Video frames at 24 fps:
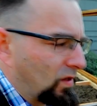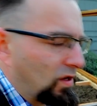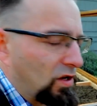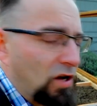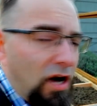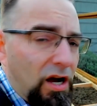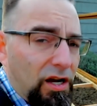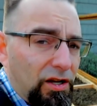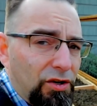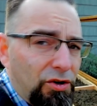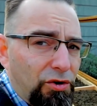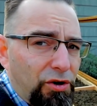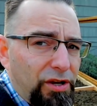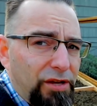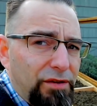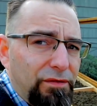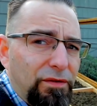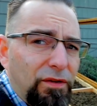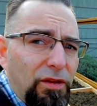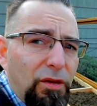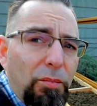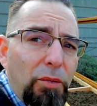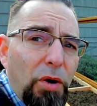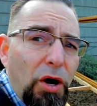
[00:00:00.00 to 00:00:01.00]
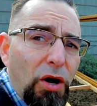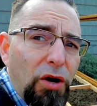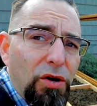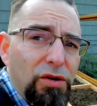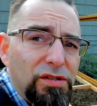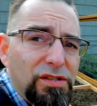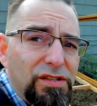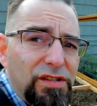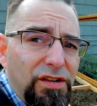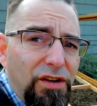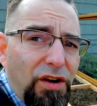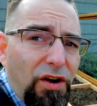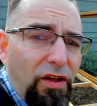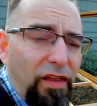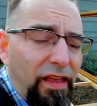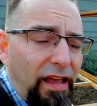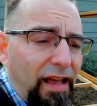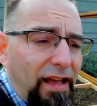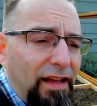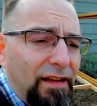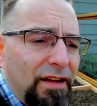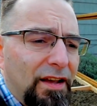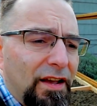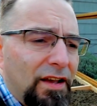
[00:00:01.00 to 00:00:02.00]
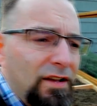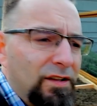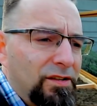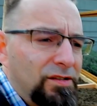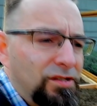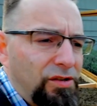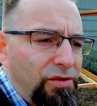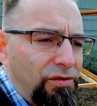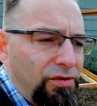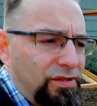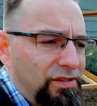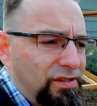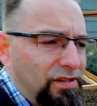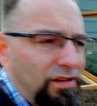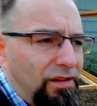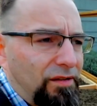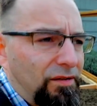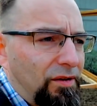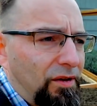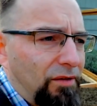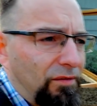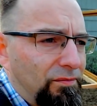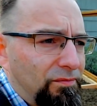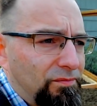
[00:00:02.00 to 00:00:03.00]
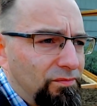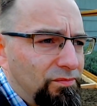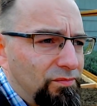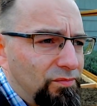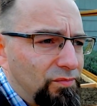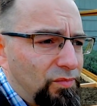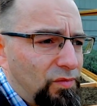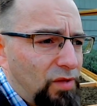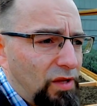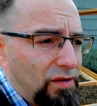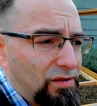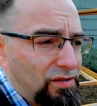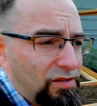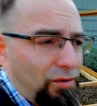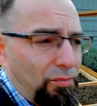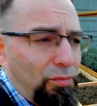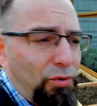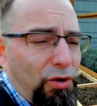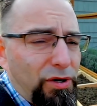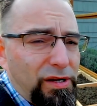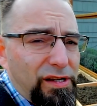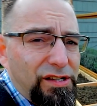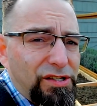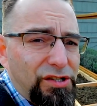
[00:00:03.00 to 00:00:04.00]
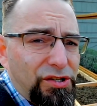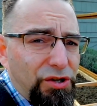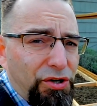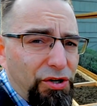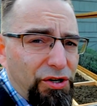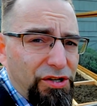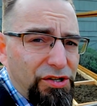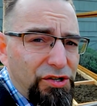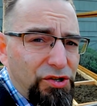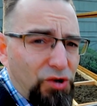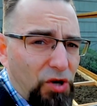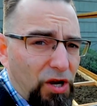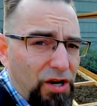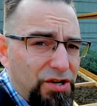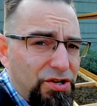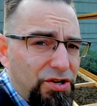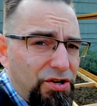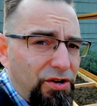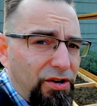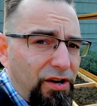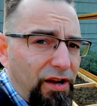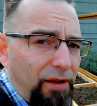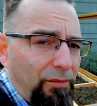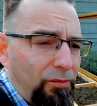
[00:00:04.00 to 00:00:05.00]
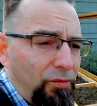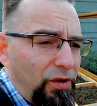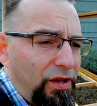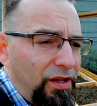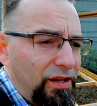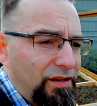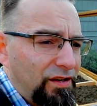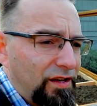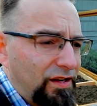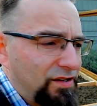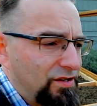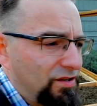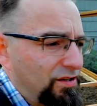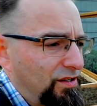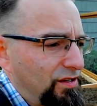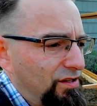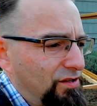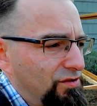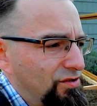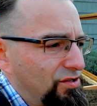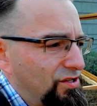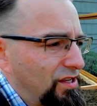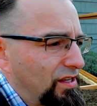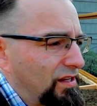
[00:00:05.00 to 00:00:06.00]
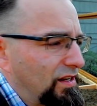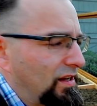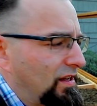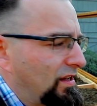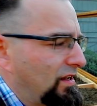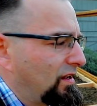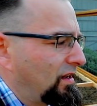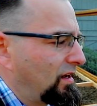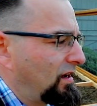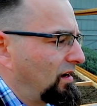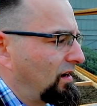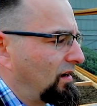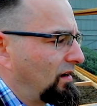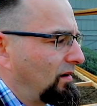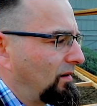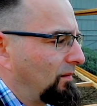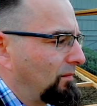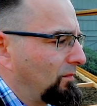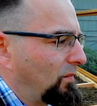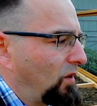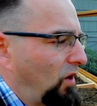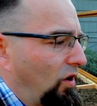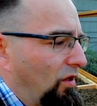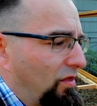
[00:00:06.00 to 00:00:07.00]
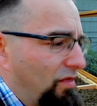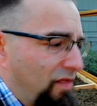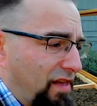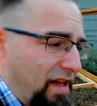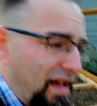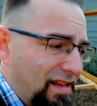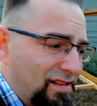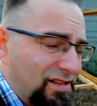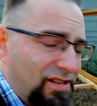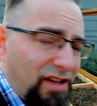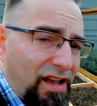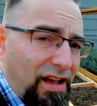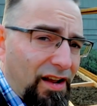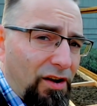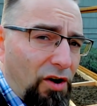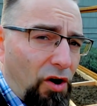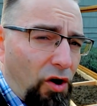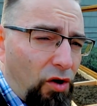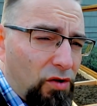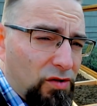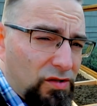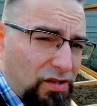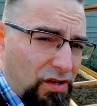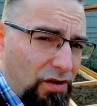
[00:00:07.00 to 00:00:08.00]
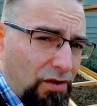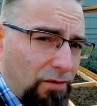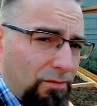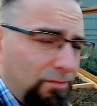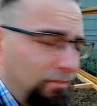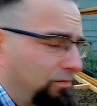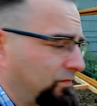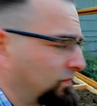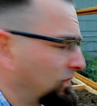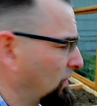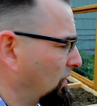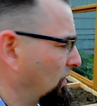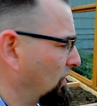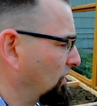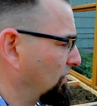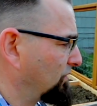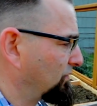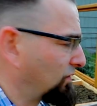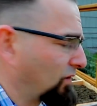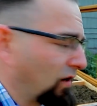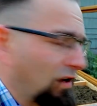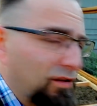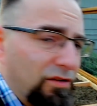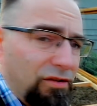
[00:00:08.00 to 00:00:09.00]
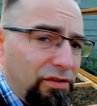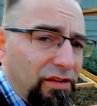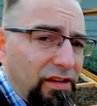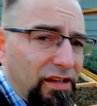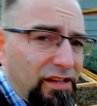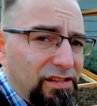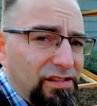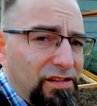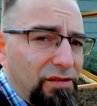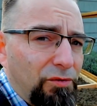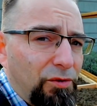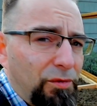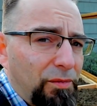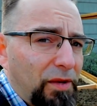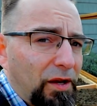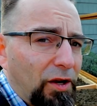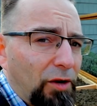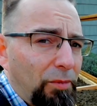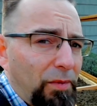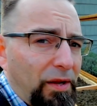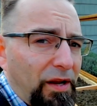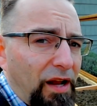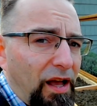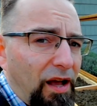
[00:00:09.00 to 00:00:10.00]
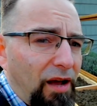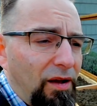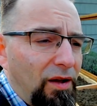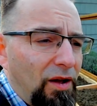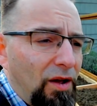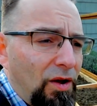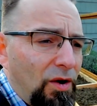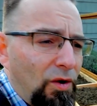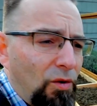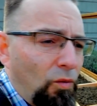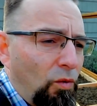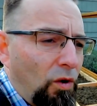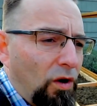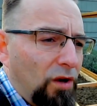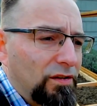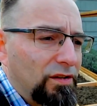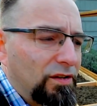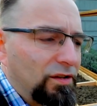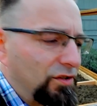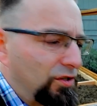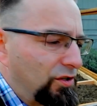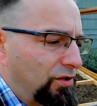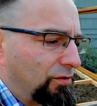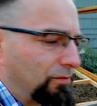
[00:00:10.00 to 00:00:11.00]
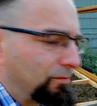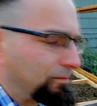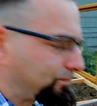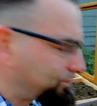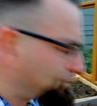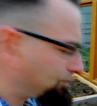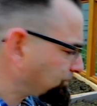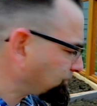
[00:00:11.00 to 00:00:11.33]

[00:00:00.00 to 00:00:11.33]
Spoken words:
concrete for the posts and all that, so it's a pretty sturdy structure, and we can actually use it on that side also for other things that we may or may not want to do.